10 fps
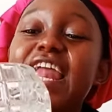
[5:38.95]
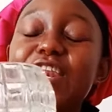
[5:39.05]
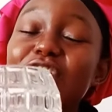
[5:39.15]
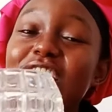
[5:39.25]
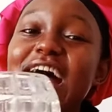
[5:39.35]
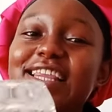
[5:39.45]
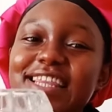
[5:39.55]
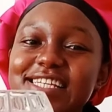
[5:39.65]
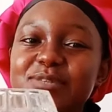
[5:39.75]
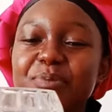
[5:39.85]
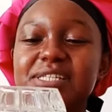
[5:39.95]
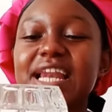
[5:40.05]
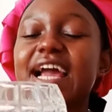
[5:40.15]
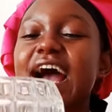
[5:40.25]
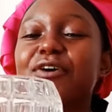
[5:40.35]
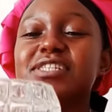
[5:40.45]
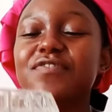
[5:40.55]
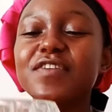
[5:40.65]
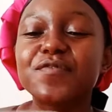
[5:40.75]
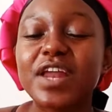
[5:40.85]
Look at this piece. Like, I was
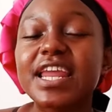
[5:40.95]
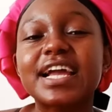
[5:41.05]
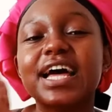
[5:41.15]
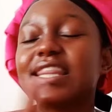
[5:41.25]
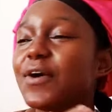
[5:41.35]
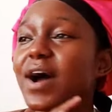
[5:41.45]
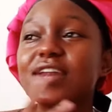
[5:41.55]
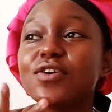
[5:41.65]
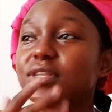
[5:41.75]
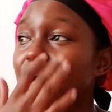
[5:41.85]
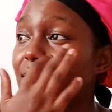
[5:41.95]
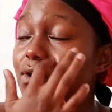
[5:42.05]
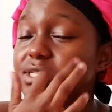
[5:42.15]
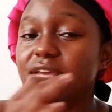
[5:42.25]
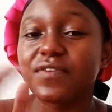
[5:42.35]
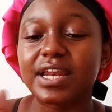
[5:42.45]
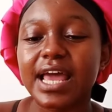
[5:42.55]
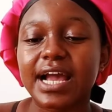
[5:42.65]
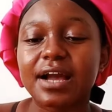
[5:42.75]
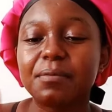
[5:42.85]
even, like, there were not even,
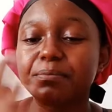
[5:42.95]
like,